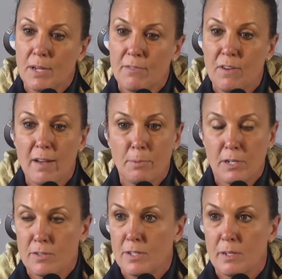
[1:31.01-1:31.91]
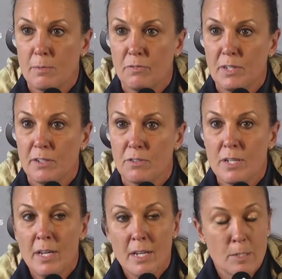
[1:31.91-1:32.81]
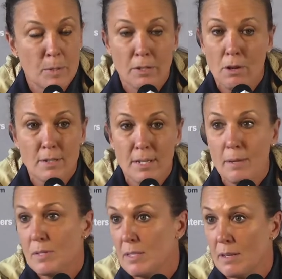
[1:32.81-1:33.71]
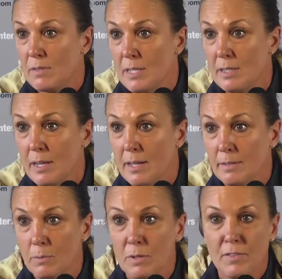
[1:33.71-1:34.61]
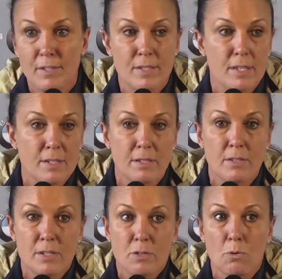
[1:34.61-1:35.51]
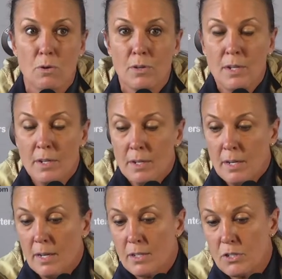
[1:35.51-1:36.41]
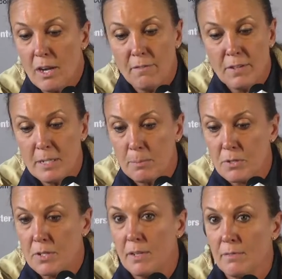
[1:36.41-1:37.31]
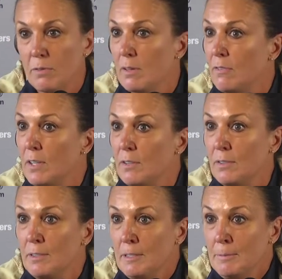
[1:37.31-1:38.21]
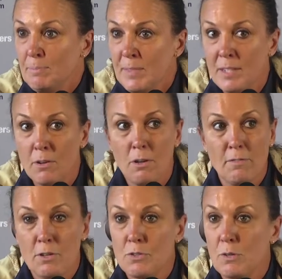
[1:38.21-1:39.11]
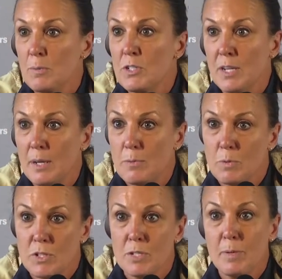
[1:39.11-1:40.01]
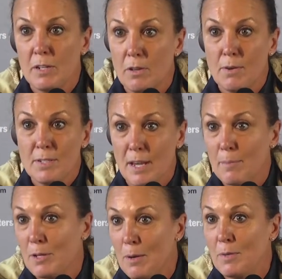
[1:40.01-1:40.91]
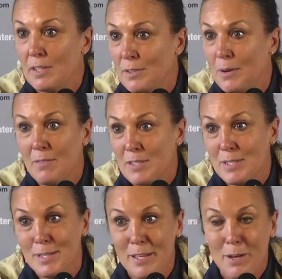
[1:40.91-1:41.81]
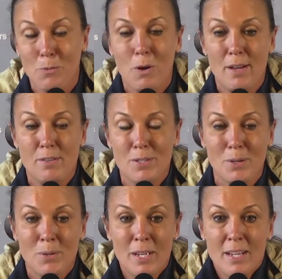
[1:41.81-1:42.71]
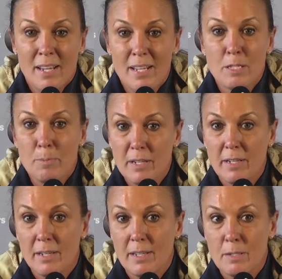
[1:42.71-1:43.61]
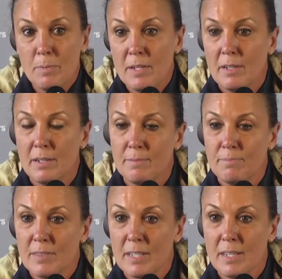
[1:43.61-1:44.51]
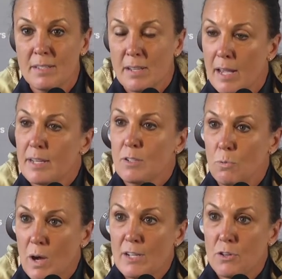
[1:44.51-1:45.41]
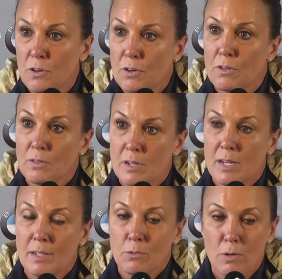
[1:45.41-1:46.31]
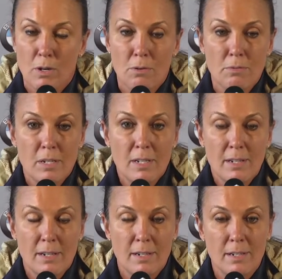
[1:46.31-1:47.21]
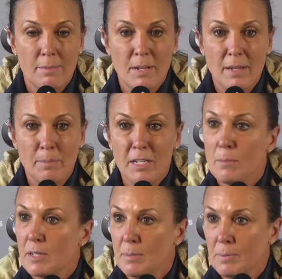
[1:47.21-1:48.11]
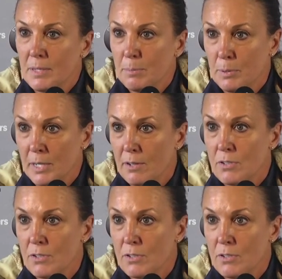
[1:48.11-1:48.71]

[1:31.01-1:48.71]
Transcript: We had five players in double figures. It's been a long time since I've seen that. We've consistently scored, shot 50% from the field in all of our scrimmage games, which has been a long time coming. You know, I haven't seen that in a while. So it's been exciting to watch her grow and become a complete player.